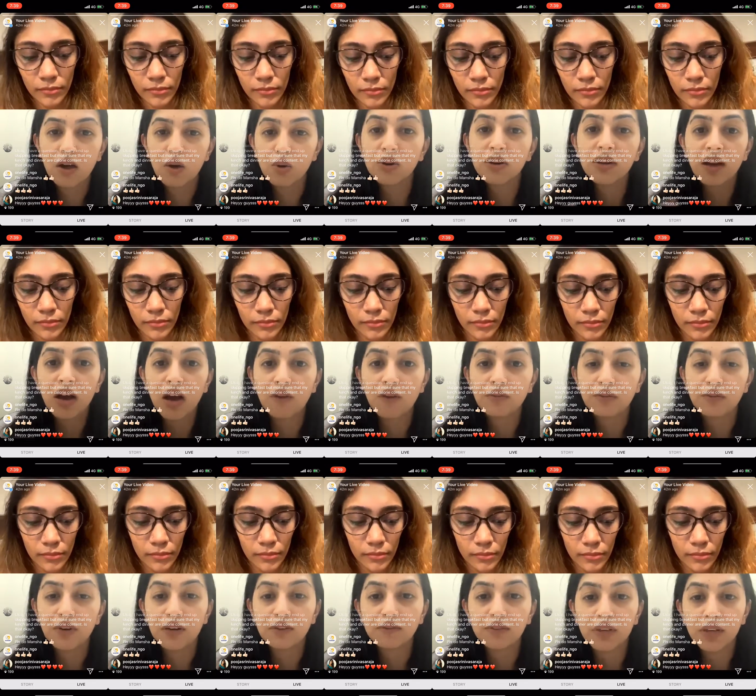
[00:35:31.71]
Speaker 1: half of
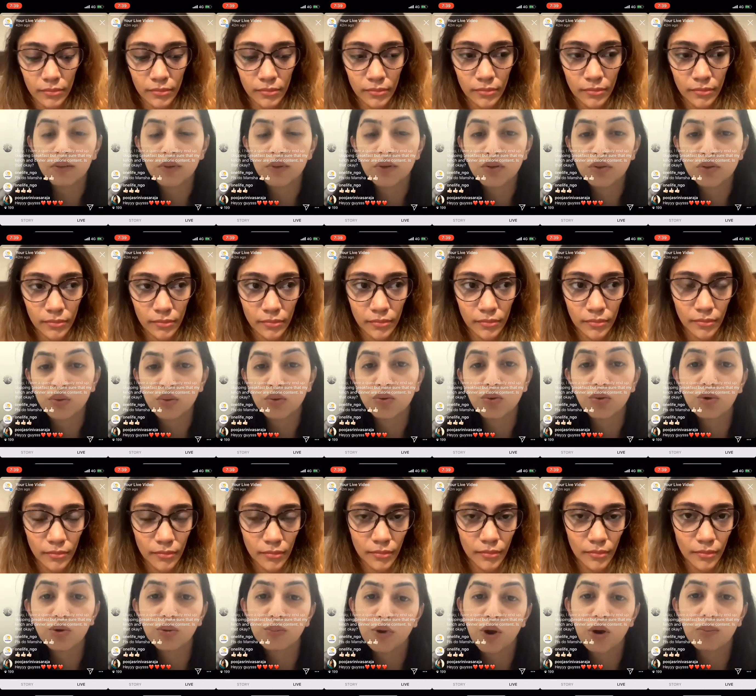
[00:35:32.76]
unflavored. So you could
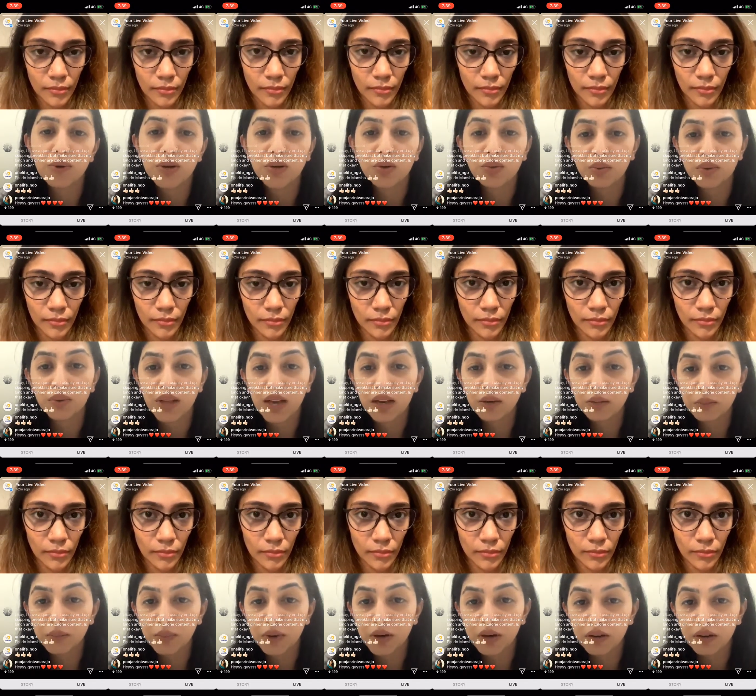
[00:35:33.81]
probably do that,
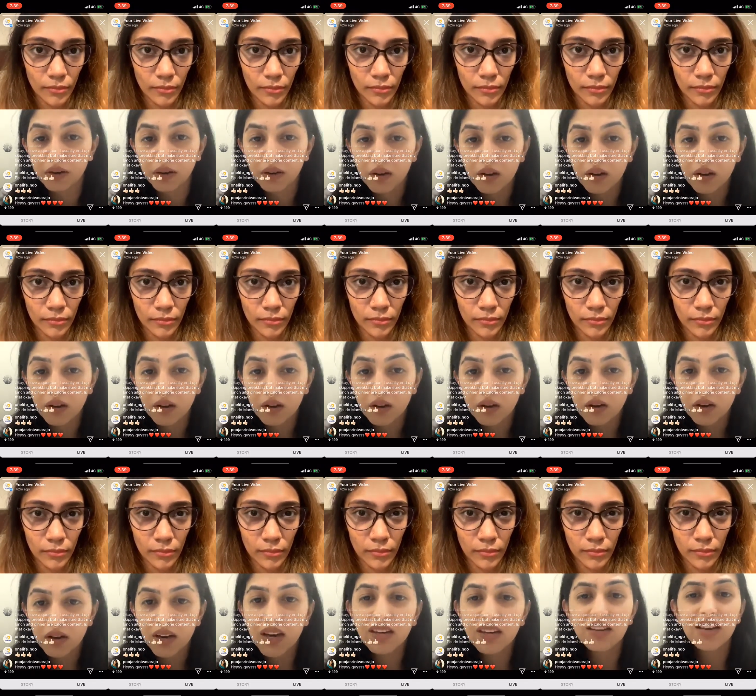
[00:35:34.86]
but it,
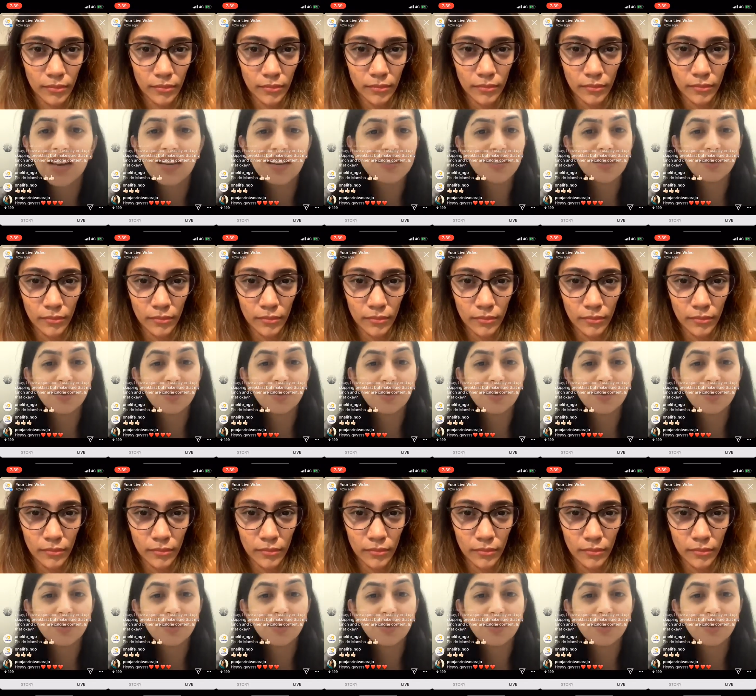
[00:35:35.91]
it is a good